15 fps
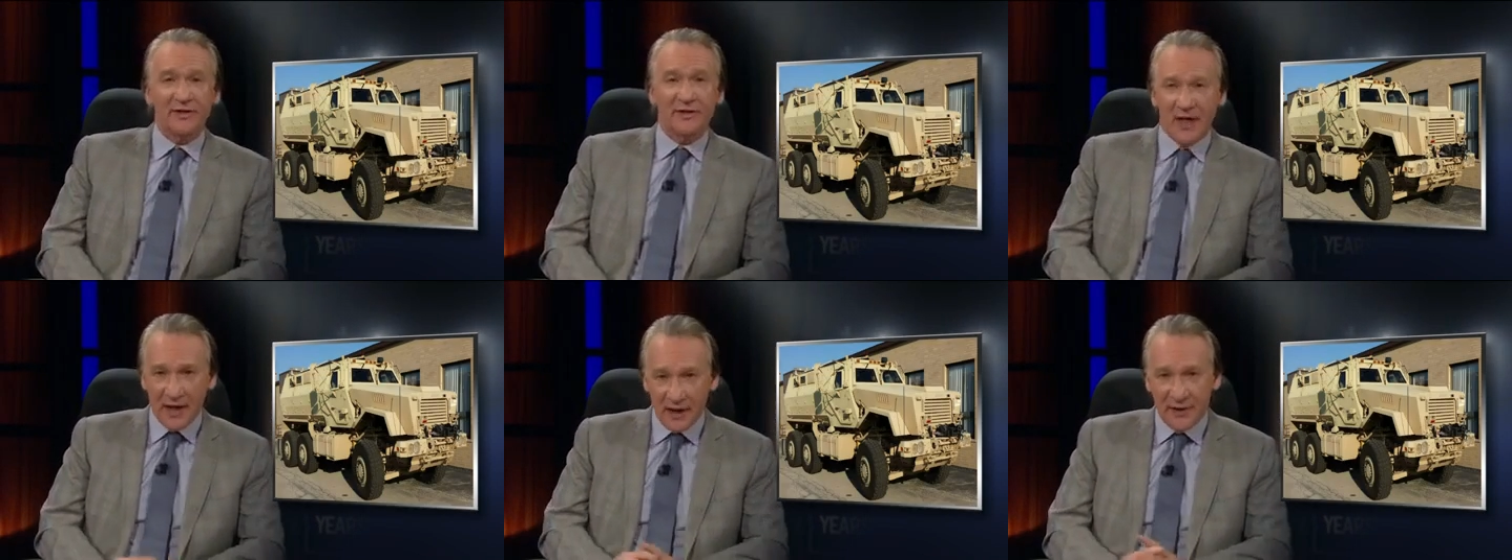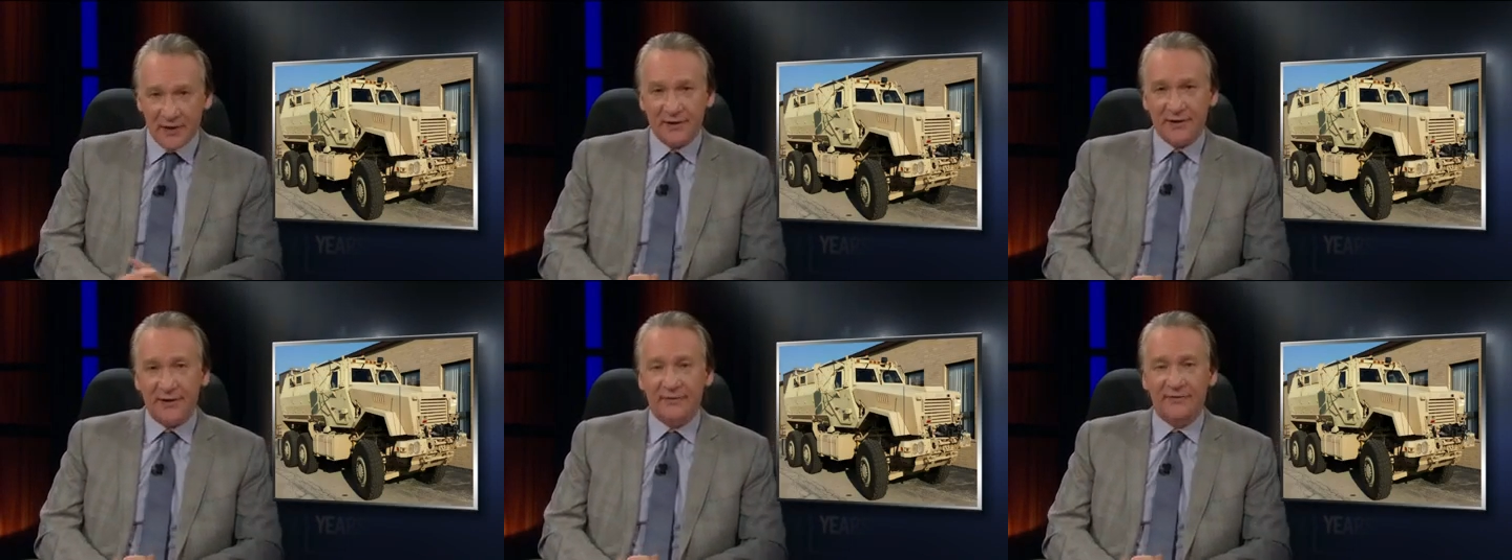
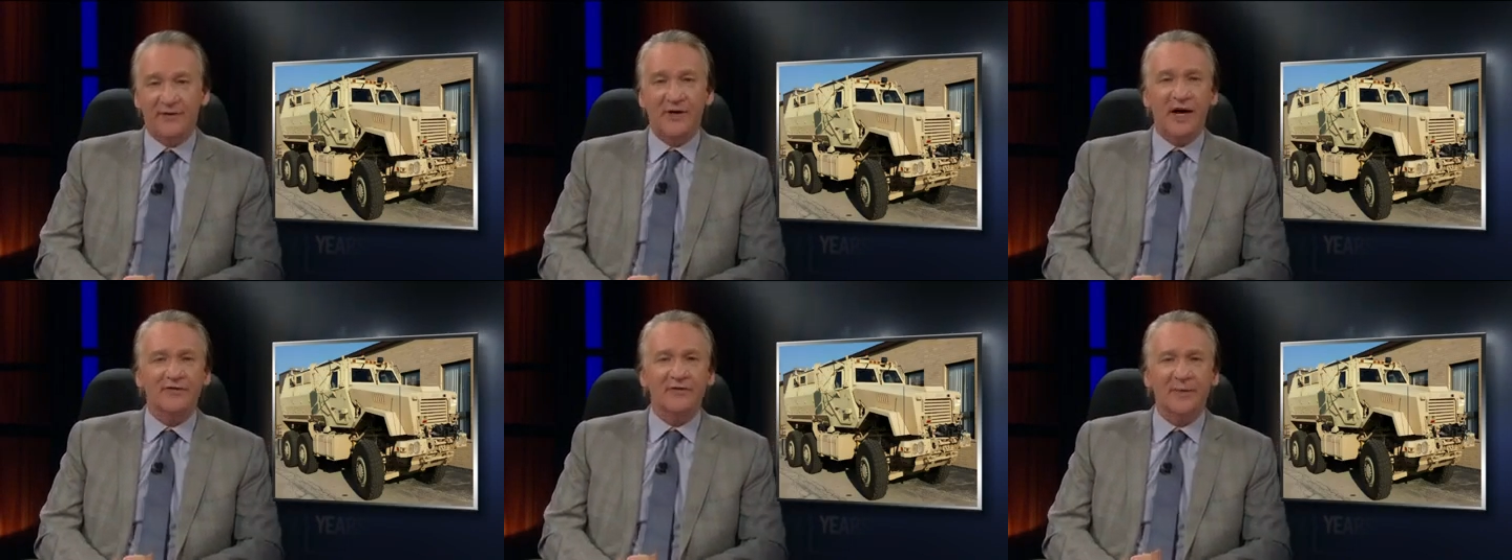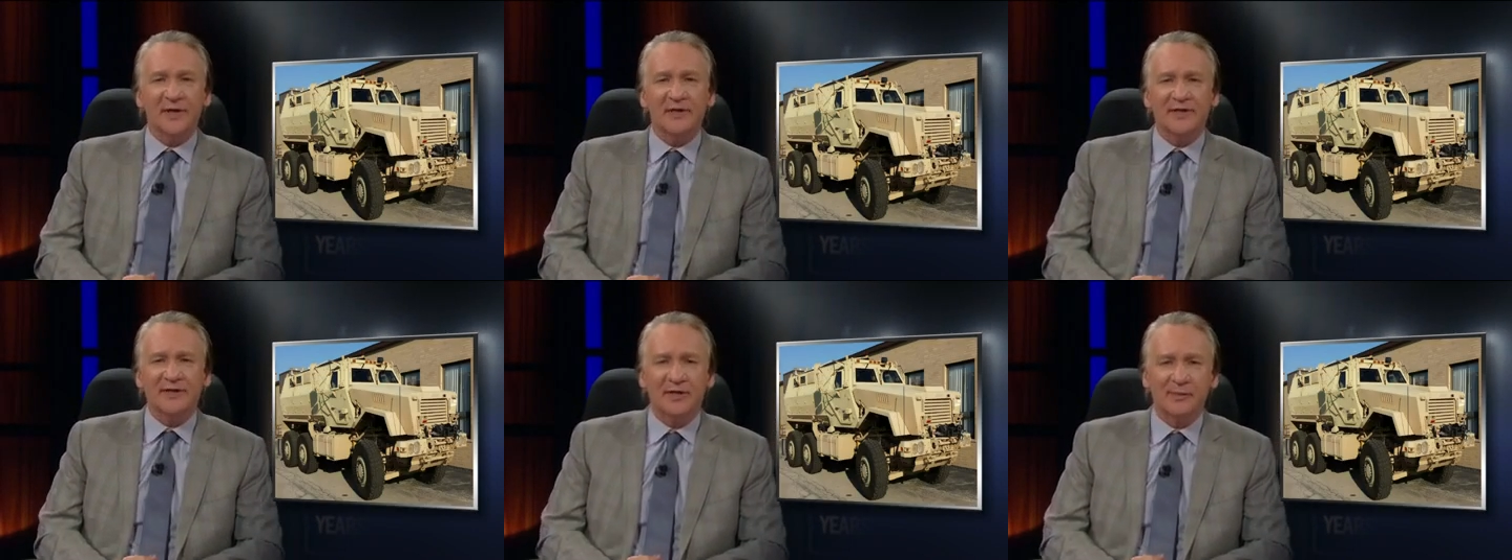tons of
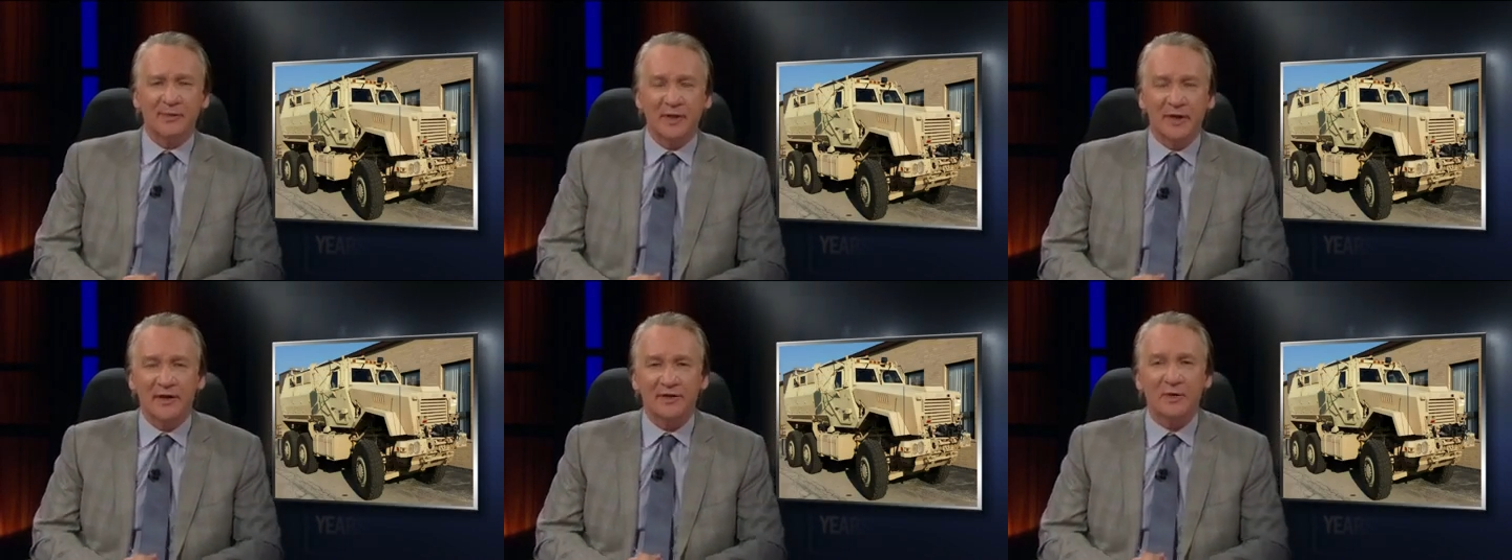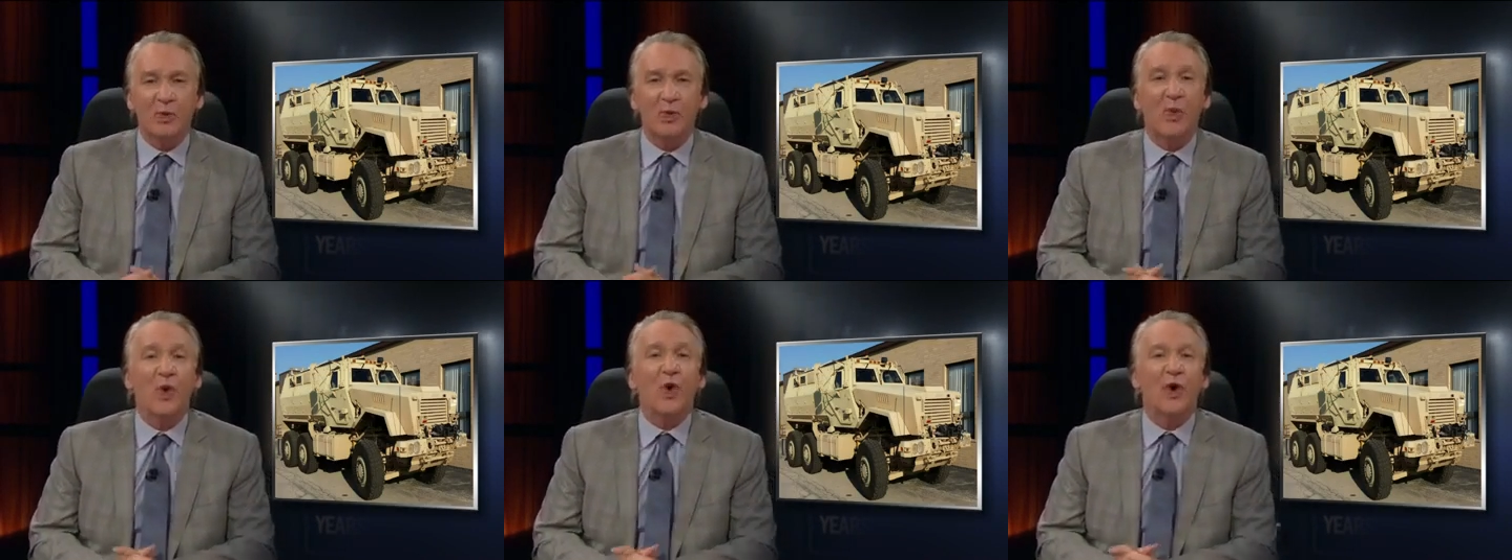government surplus
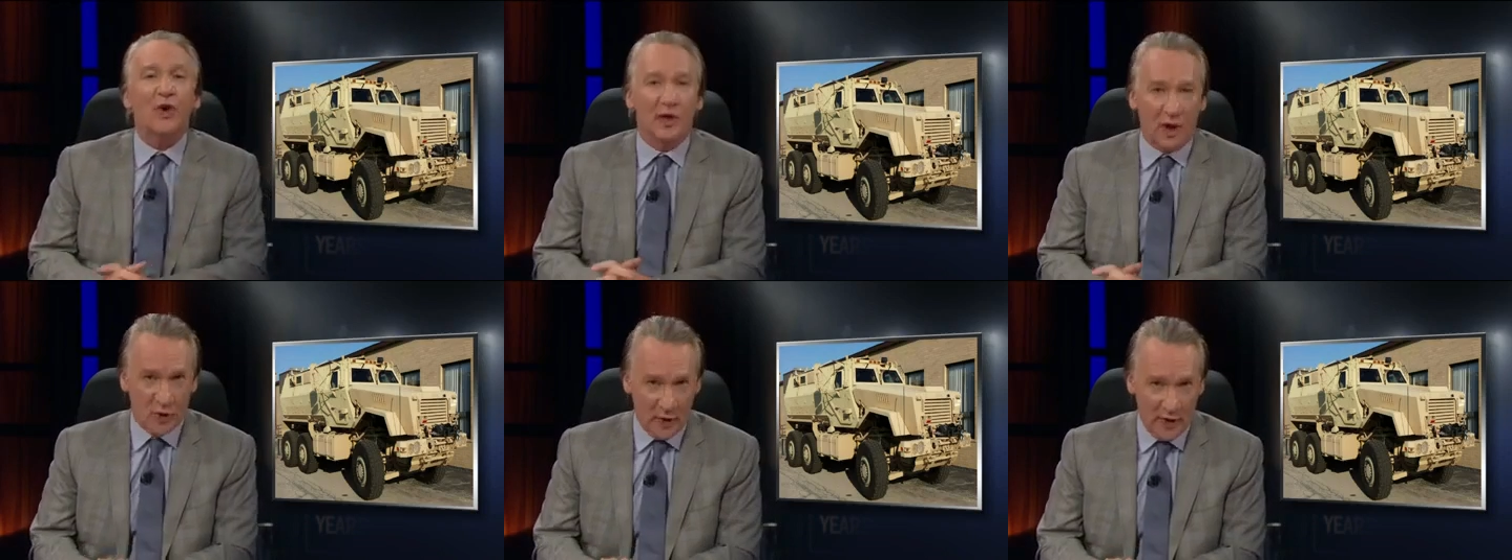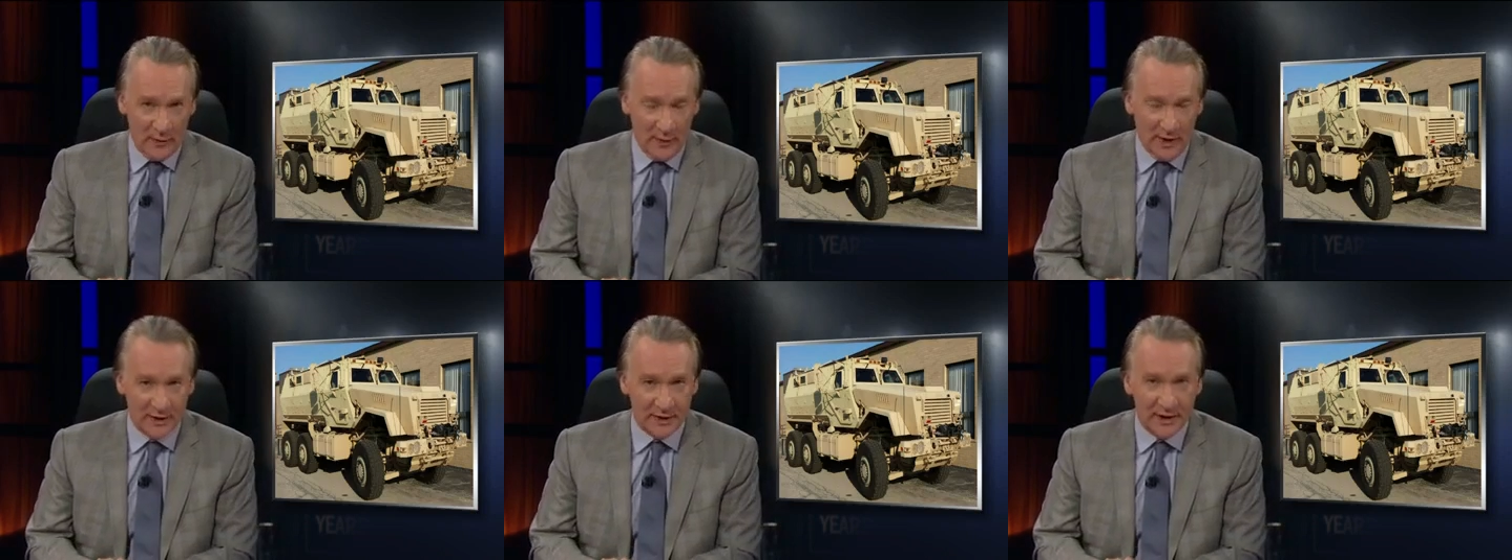war
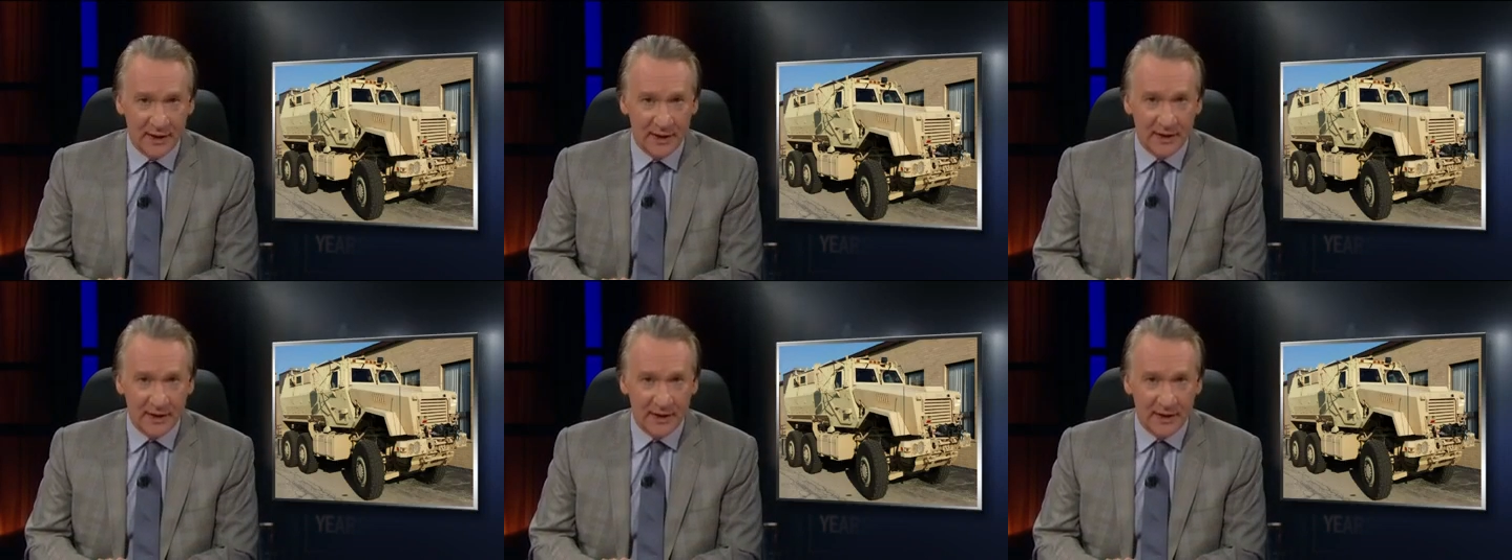equipment,